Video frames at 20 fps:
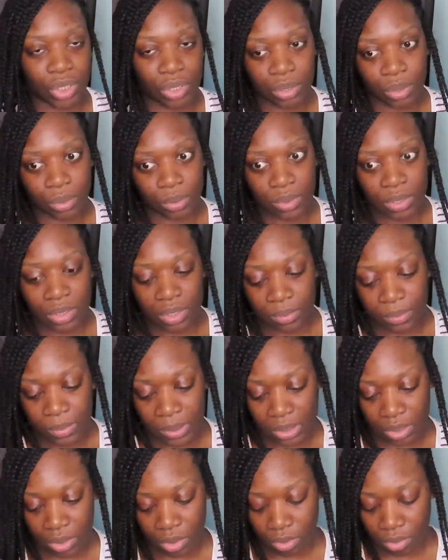close to
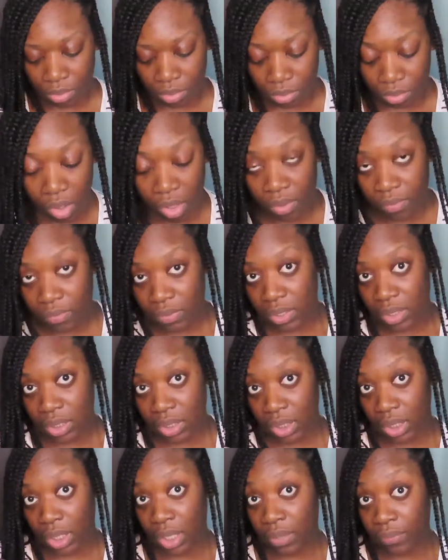me. So
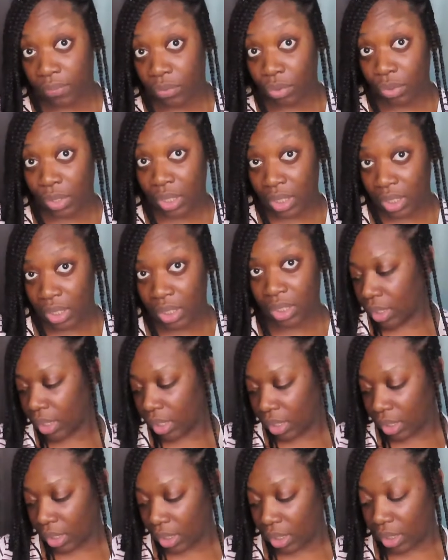obviously if you get it
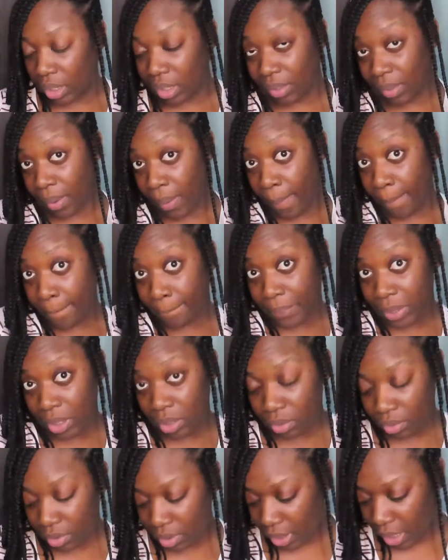in a
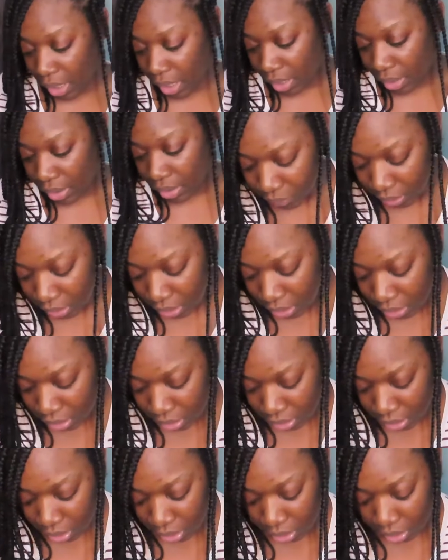bigger size
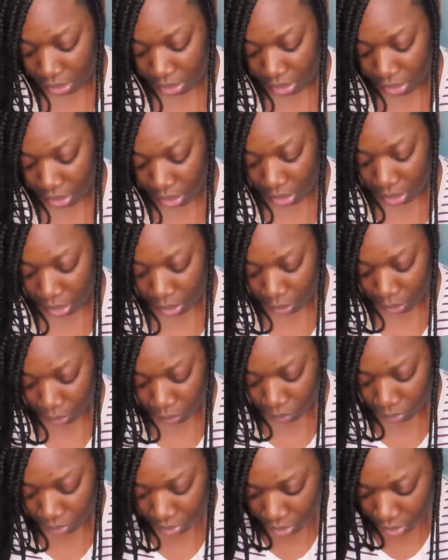because it is cut
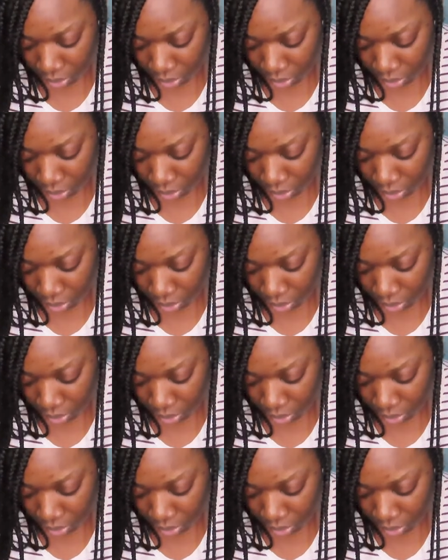close.